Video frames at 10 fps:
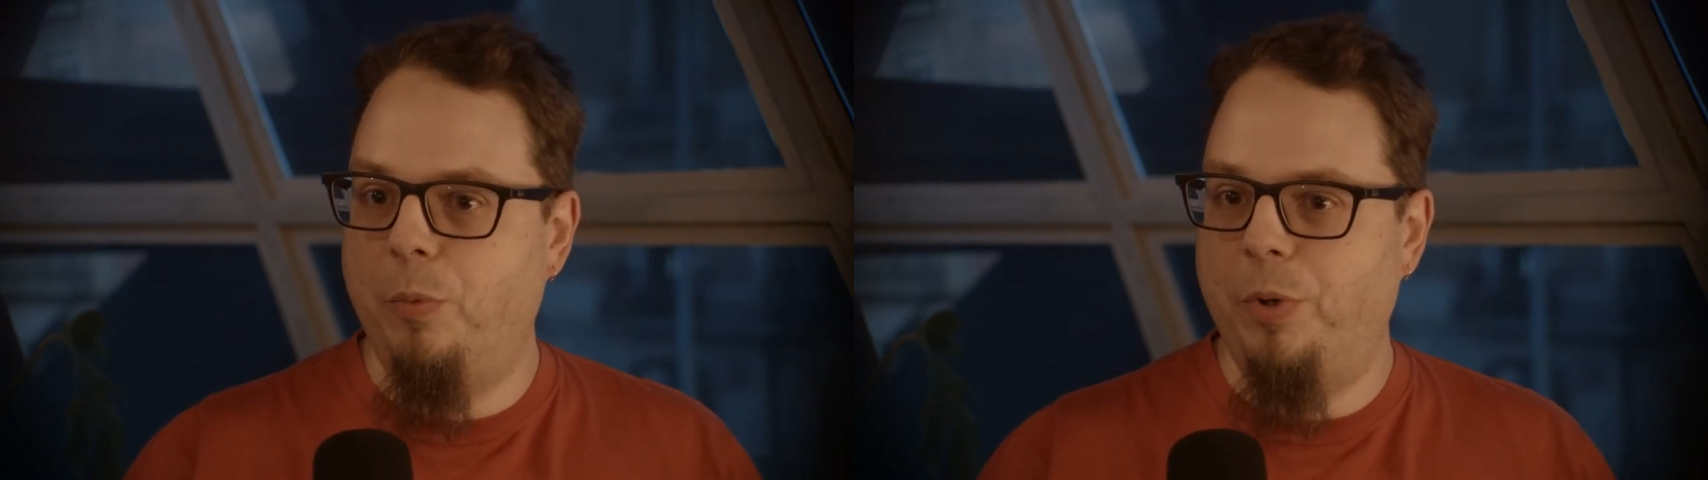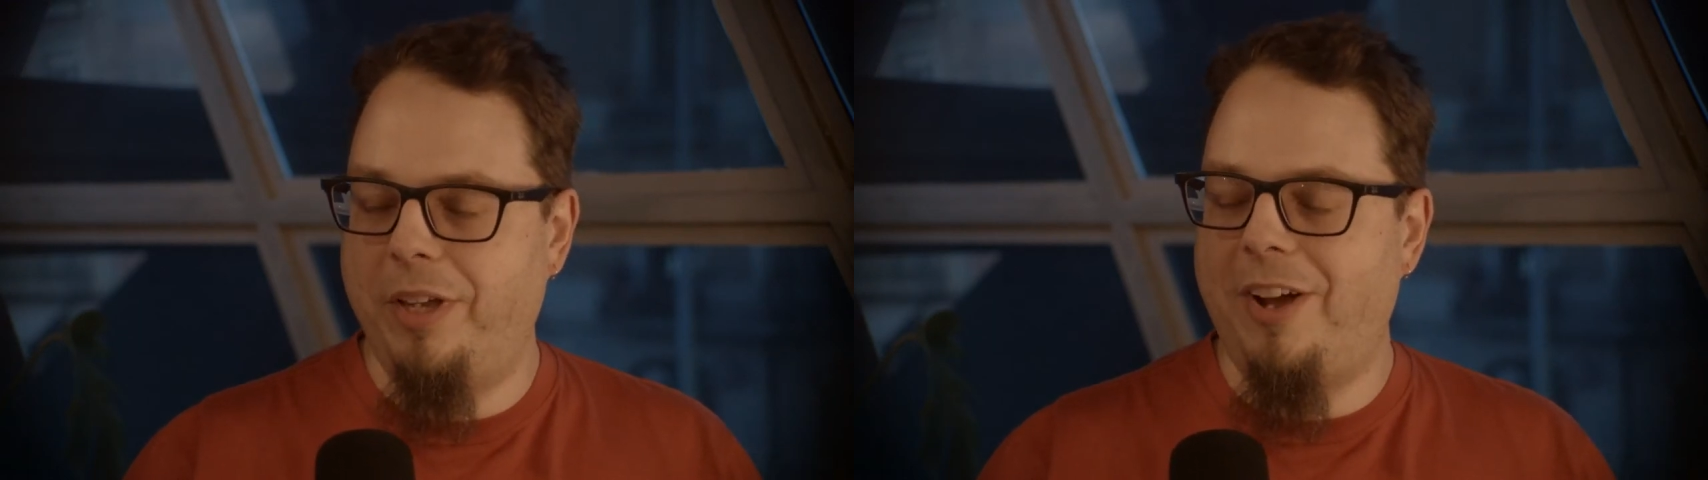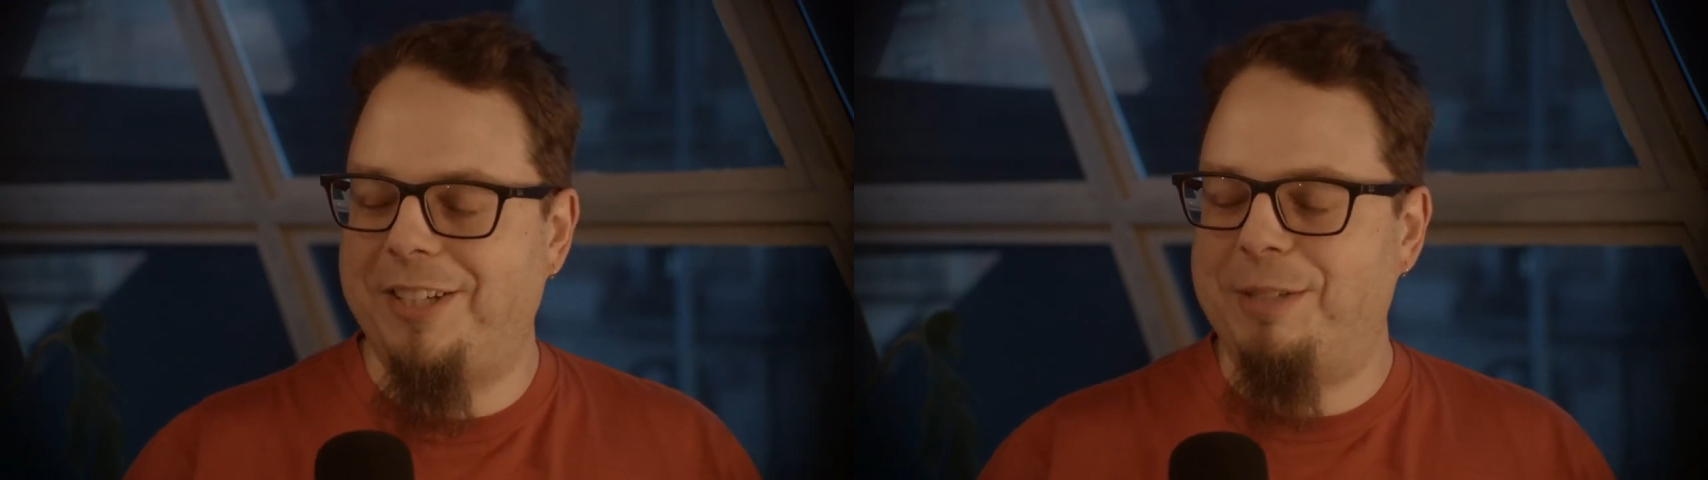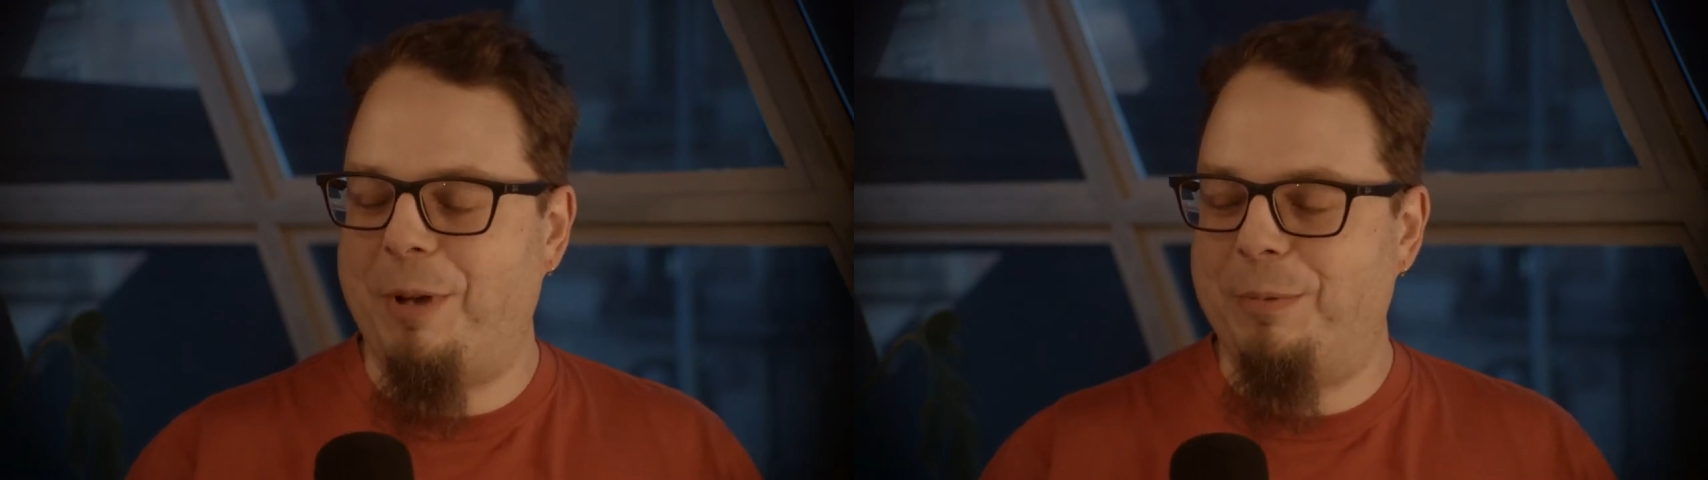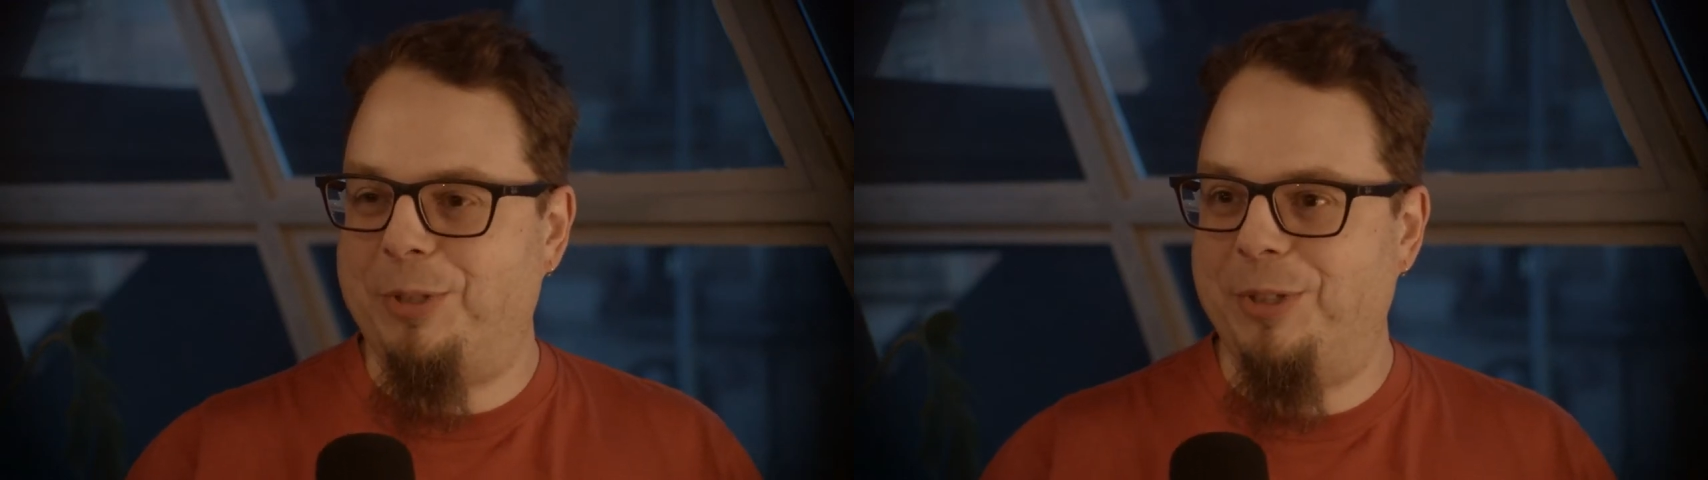really awesome
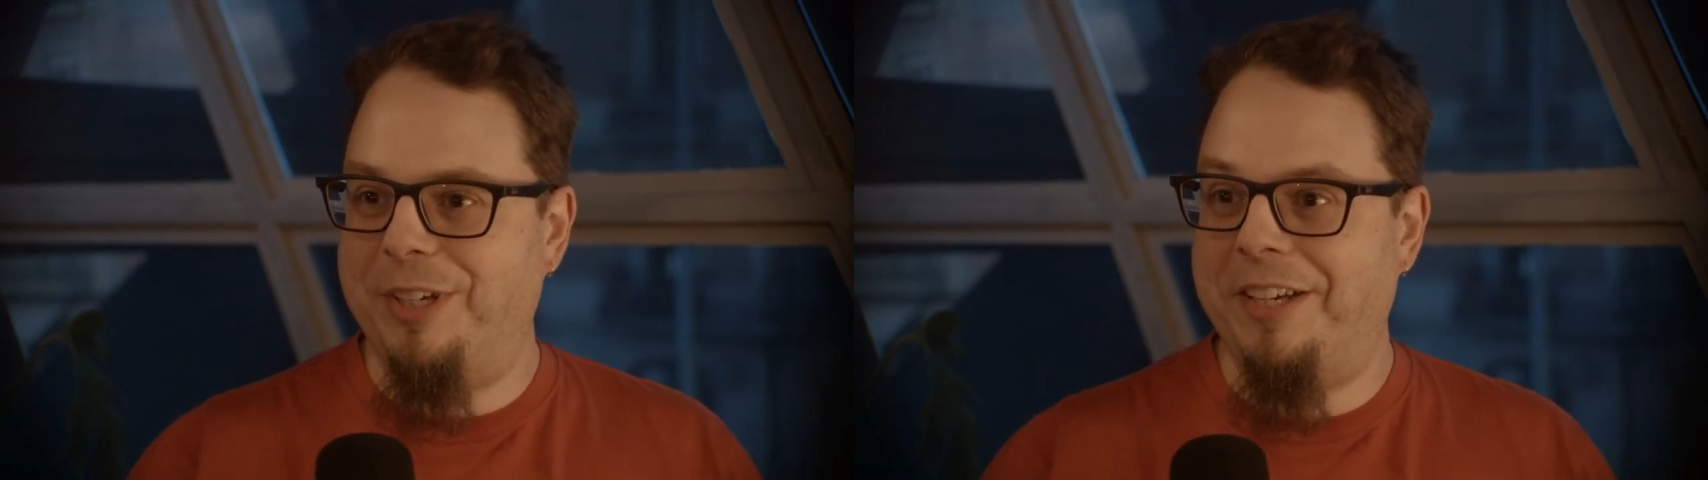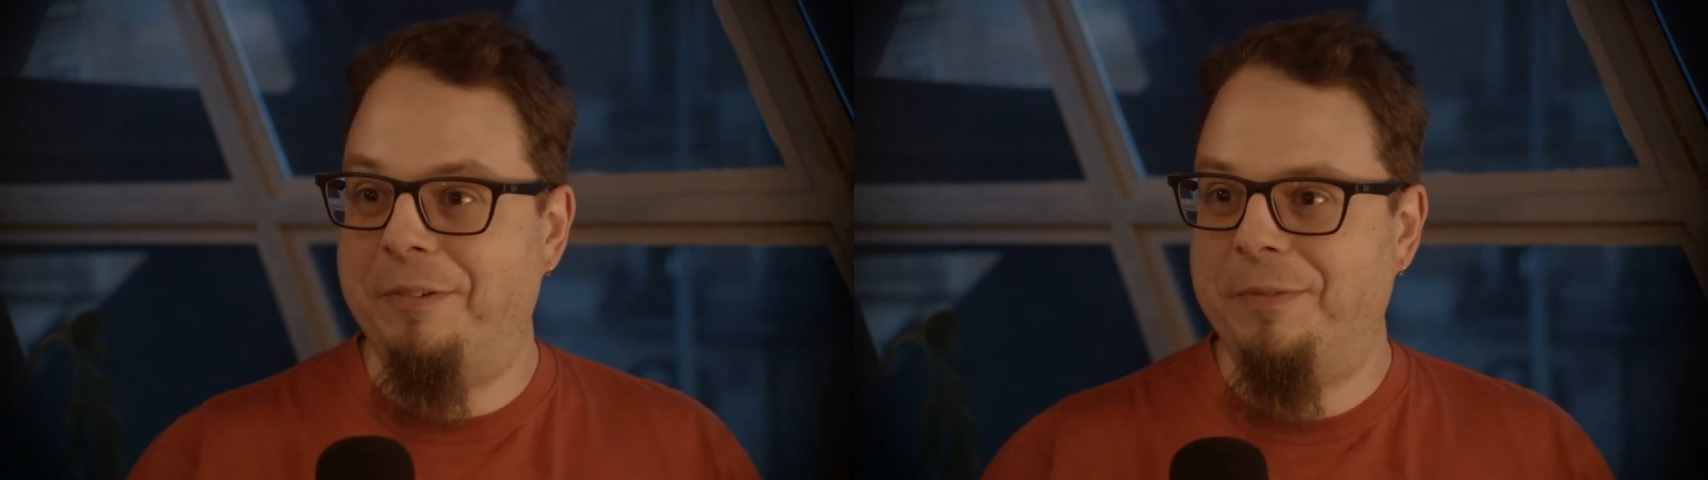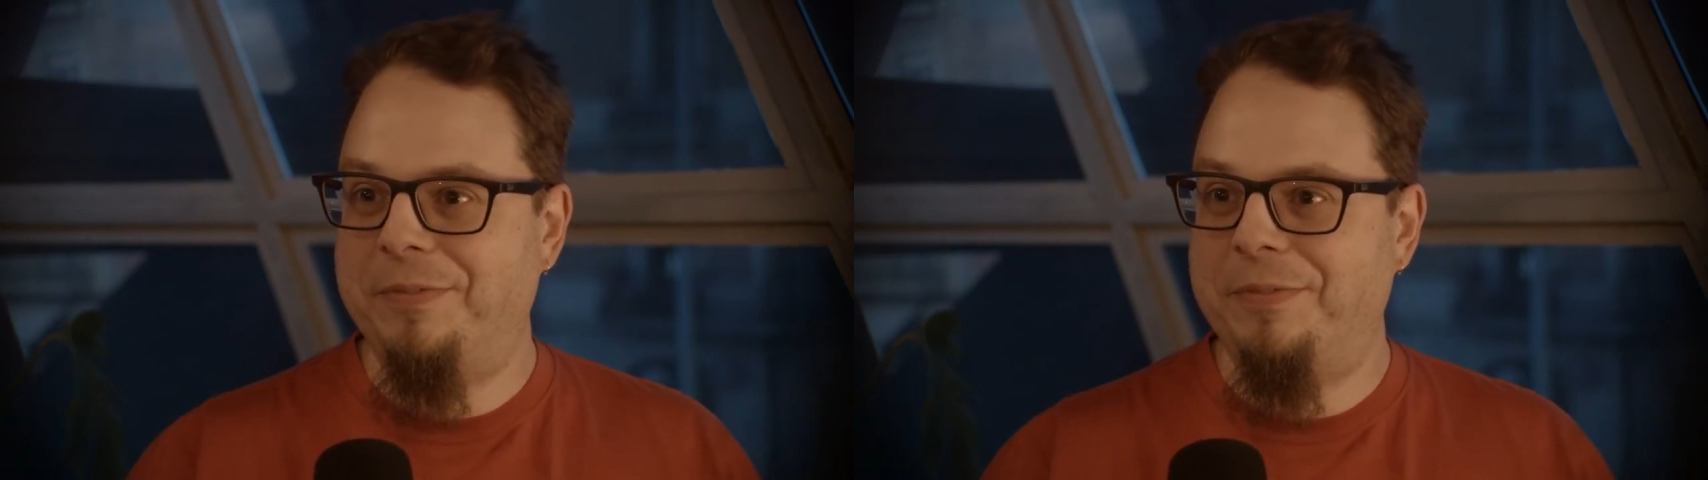opportunity.